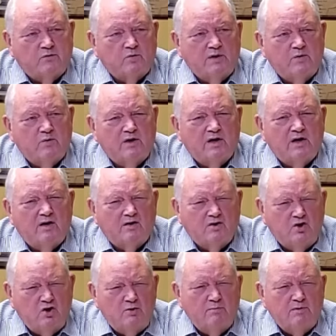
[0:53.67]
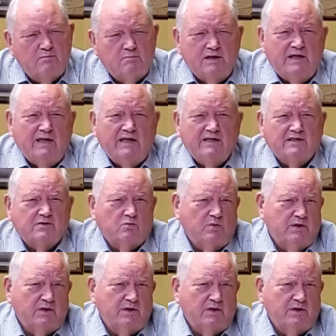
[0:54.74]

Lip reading: We're all human beings, and